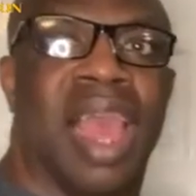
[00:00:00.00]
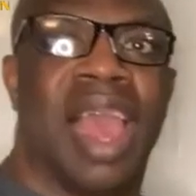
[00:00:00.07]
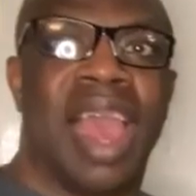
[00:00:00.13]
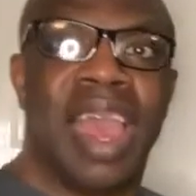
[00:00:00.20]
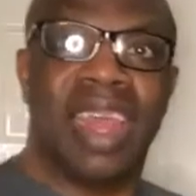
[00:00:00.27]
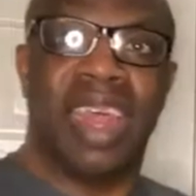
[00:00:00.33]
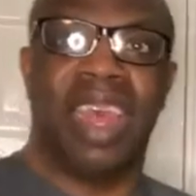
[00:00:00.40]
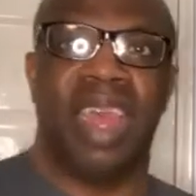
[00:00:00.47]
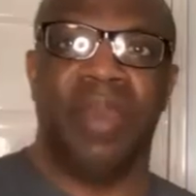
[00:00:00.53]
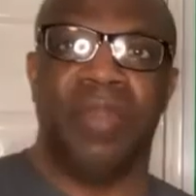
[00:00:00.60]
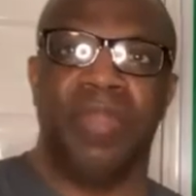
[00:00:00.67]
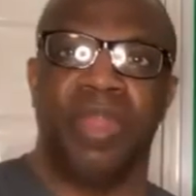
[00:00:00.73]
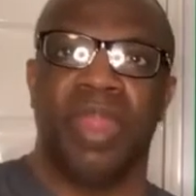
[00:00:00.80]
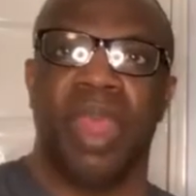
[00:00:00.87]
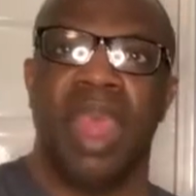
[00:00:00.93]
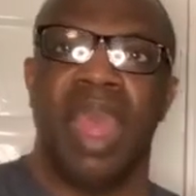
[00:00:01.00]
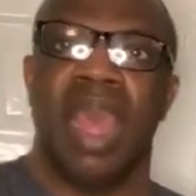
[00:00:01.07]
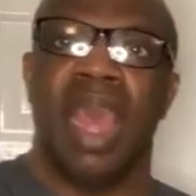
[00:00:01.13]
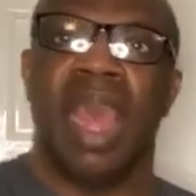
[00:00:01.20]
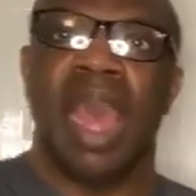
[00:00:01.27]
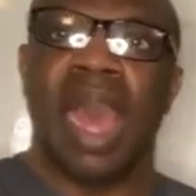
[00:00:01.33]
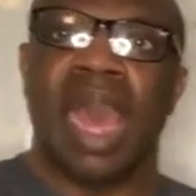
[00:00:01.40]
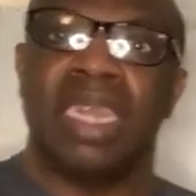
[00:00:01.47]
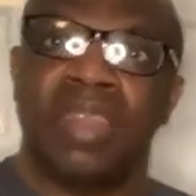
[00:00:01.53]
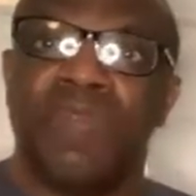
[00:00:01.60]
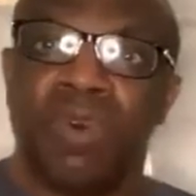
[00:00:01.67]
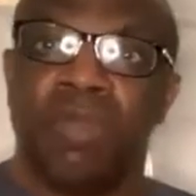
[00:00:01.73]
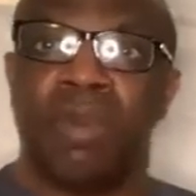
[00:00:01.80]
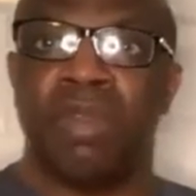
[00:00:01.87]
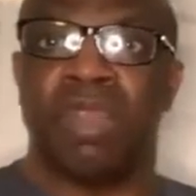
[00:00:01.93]
Hi there. As a
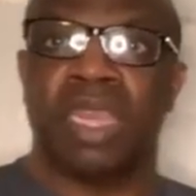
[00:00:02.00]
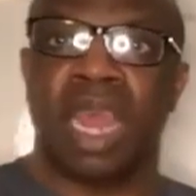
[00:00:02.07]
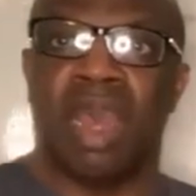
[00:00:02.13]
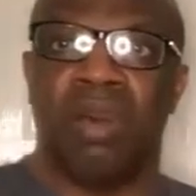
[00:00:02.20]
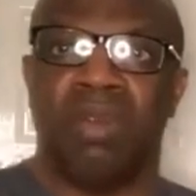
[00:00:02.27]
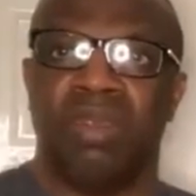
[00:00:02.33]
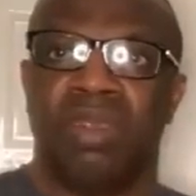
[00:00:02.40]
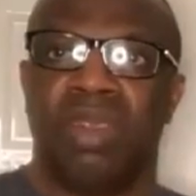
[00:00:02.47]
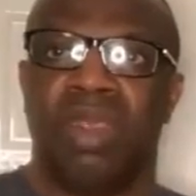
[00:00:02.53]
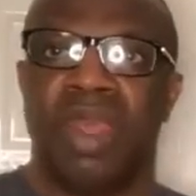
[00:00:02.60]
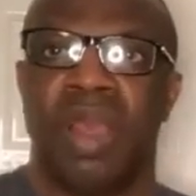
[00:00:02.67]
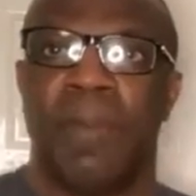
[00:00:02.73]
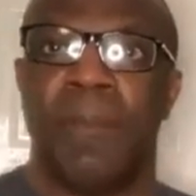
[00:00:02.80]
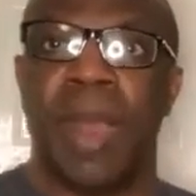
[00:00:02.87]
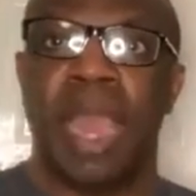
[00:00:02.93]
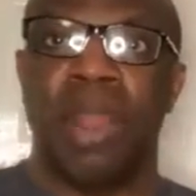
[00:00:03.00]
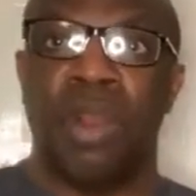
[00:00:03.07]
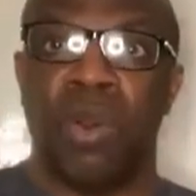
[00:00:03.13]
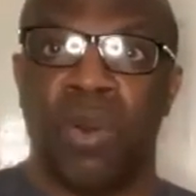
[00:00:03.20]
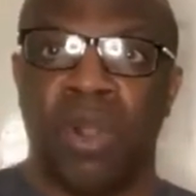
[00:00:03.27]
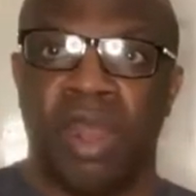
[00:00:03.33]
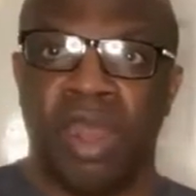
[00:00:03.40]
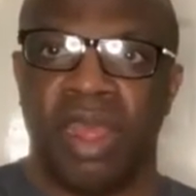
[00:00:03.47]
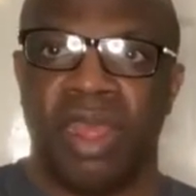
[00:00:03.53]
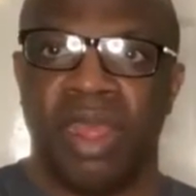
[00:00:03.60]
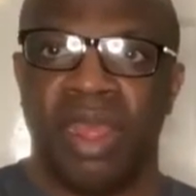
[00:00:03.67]
football scout, my role